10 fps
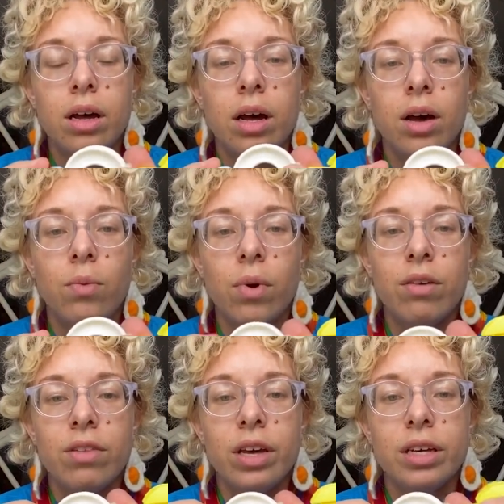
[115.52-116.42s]
on one
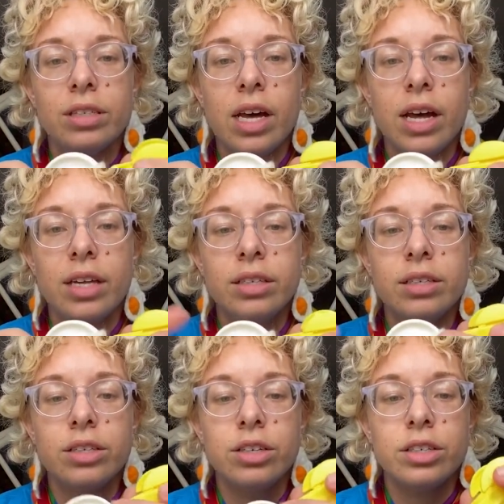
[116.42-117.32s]
of these
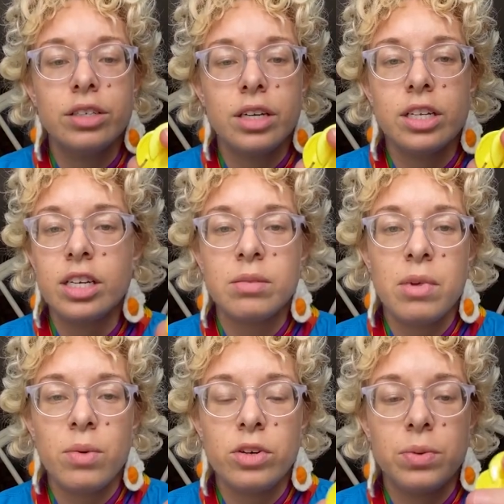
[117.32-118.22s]
ends. You're just, it doesn't
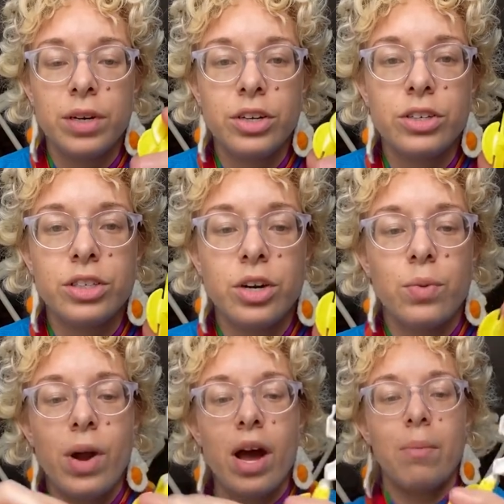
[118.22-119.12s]
matter which one, you're just gonna
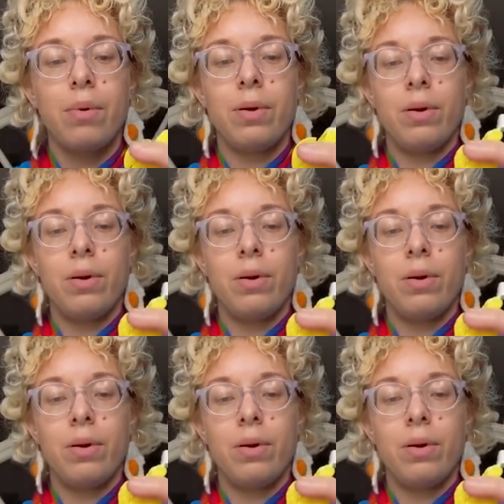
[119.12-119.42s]
wrap